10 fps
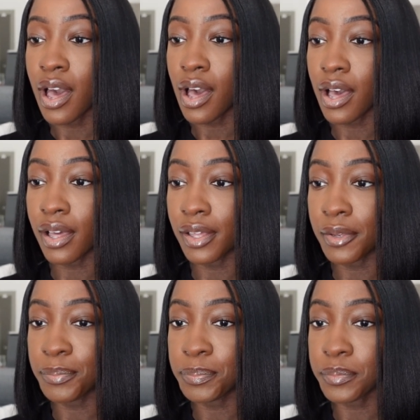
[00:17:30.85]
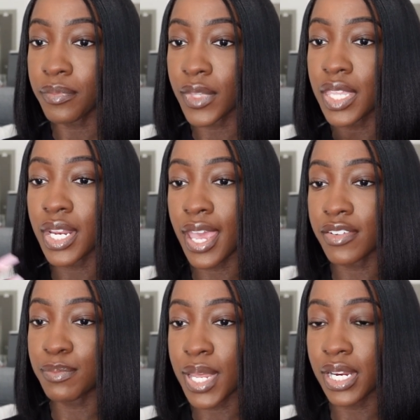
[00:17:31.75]
Um, and then I have
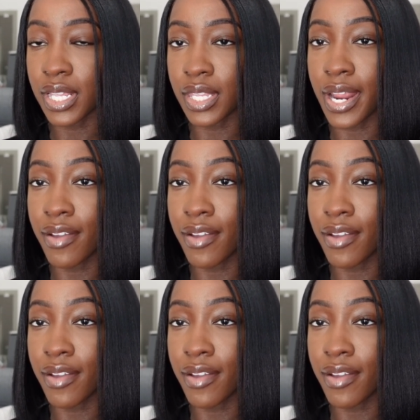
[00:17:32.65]
some editing that I